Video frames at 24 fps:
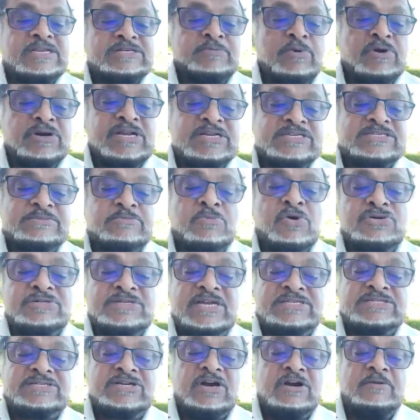is most
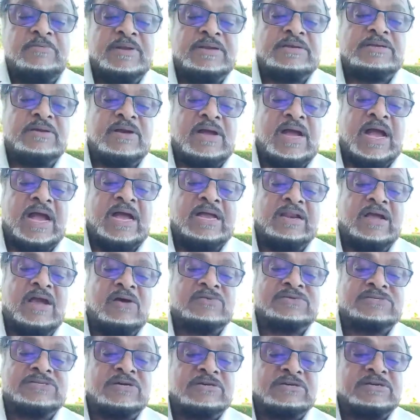disturbing to add how
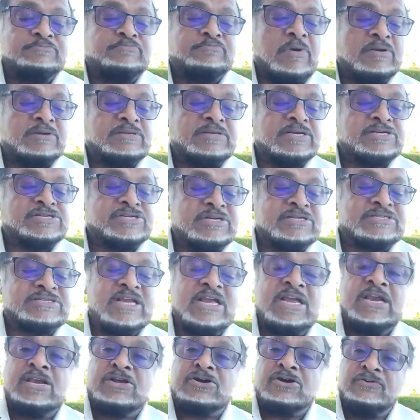certain politicians
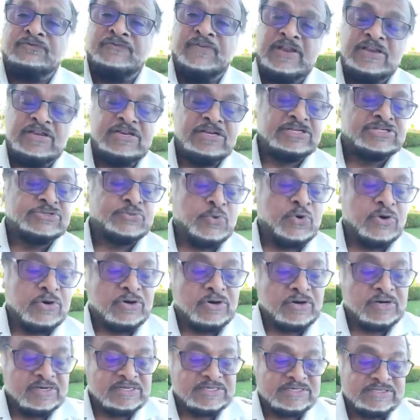inconvenience
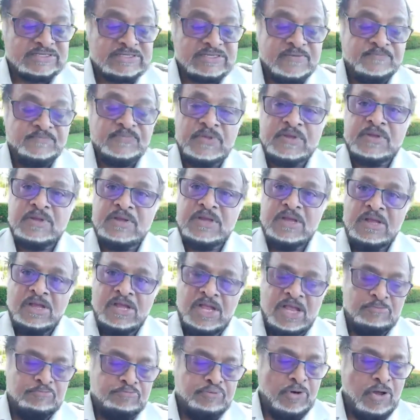workers,
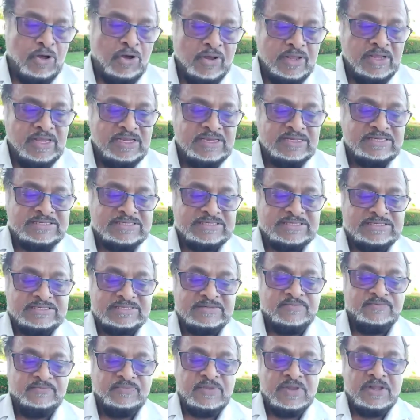employees,
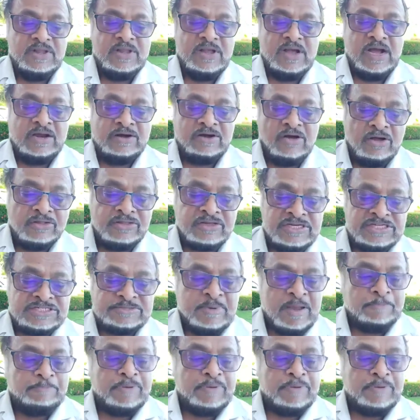and others by